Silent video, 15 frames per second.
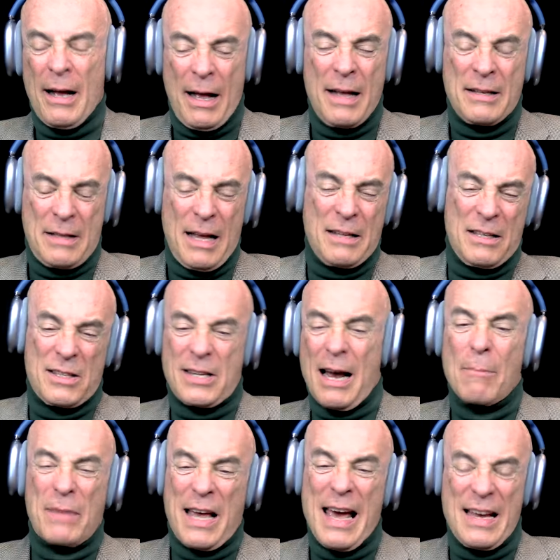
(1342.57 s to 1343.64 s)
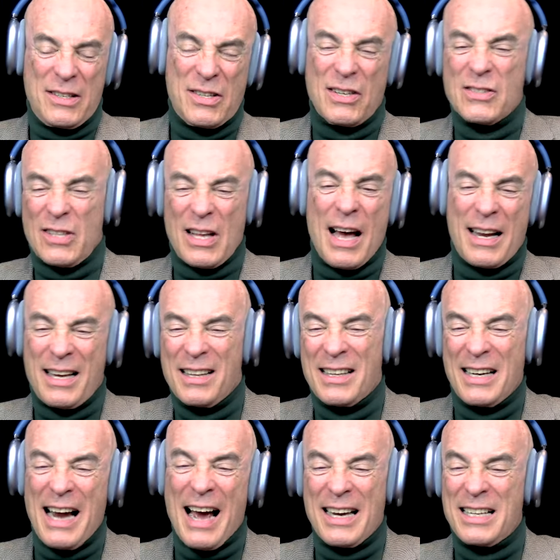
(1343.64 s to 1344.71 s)
In some cases, like in
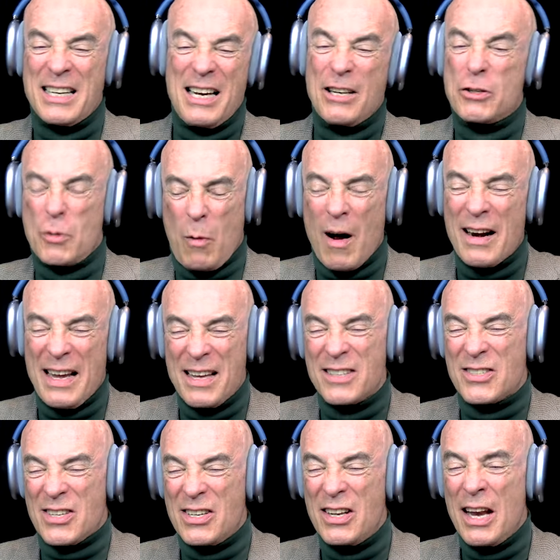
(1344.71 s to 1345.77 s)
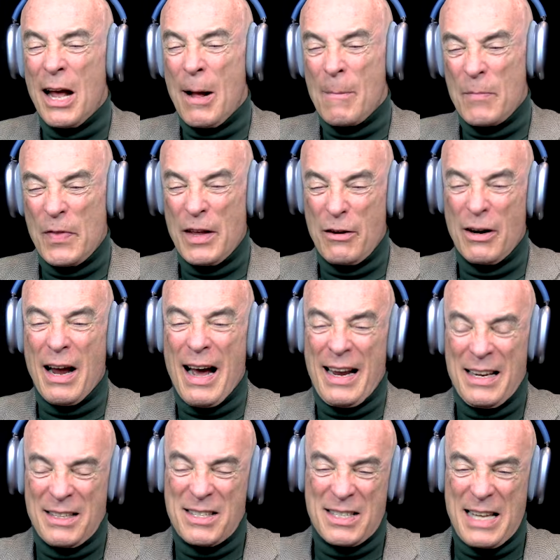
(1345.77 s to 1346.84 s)
the 1920s in the
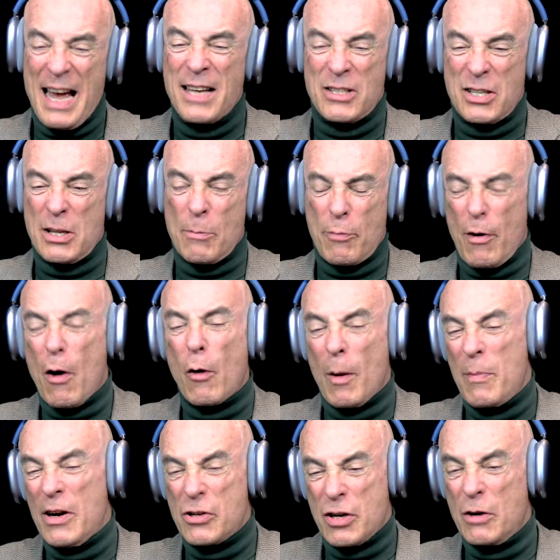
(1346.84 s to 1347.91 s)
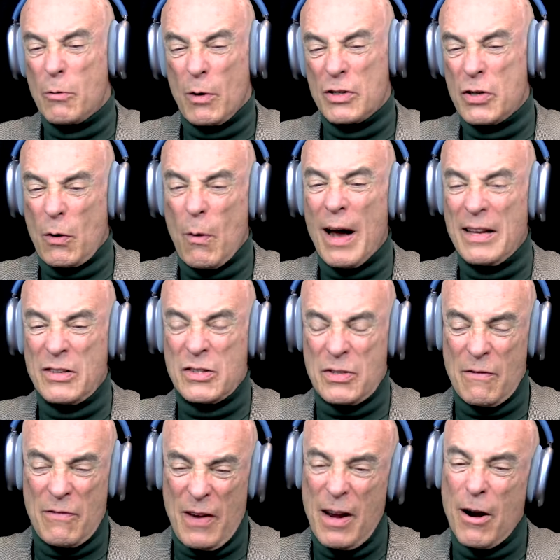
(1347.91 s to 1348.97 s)
United States, the prohibition was quite
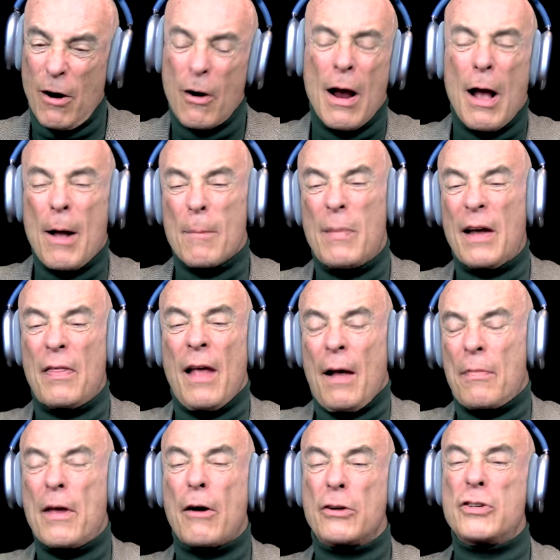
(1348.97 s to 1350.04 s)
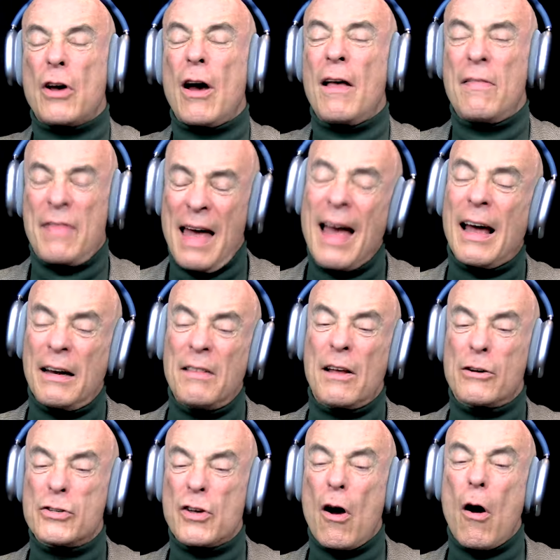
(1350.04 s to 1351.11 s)
severe. But there's
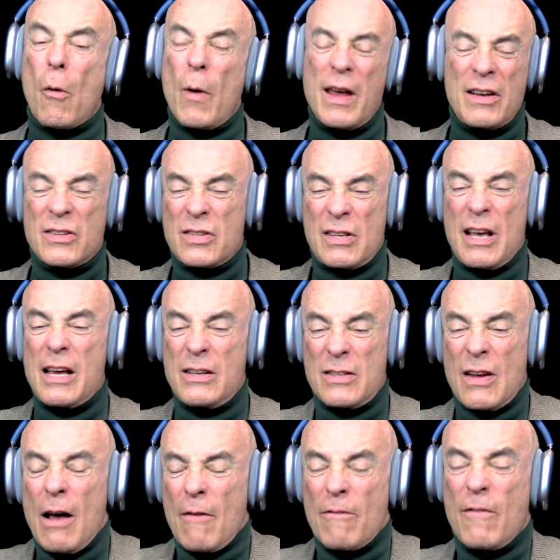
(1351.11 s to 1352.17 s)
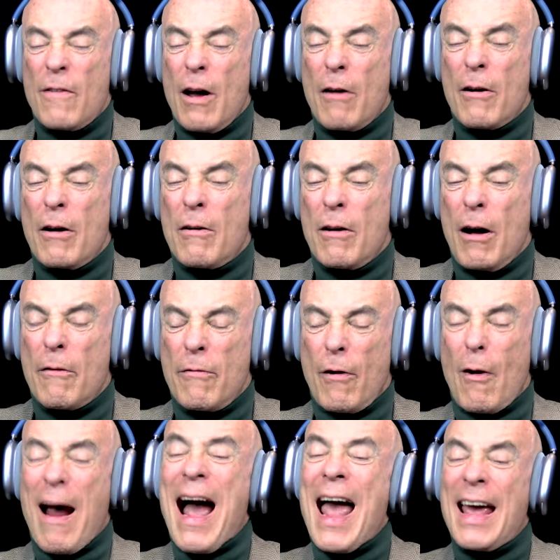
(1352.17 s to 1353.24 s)
always a
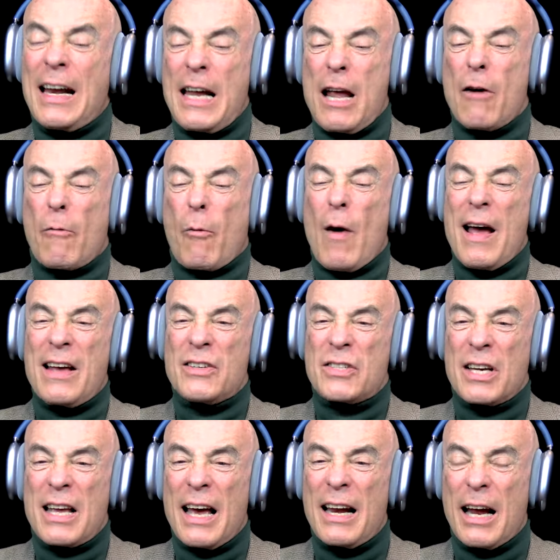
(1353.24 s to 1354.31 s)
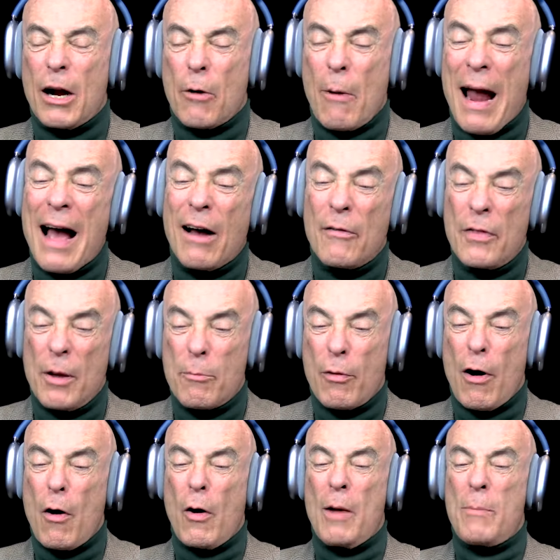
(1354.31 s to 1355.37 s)
variety of ways of getting around the
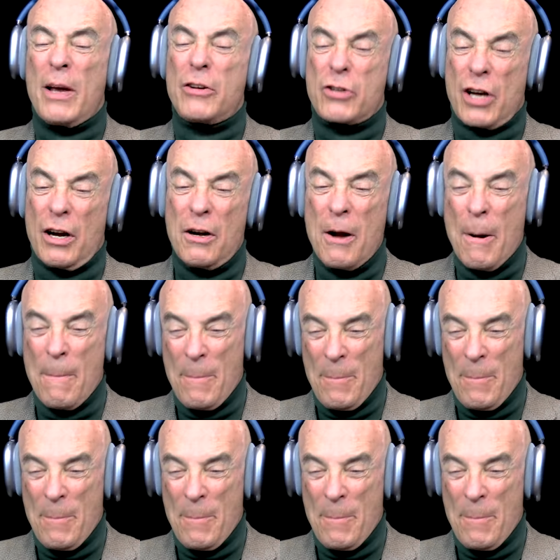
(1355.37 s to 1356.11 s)
prohibition.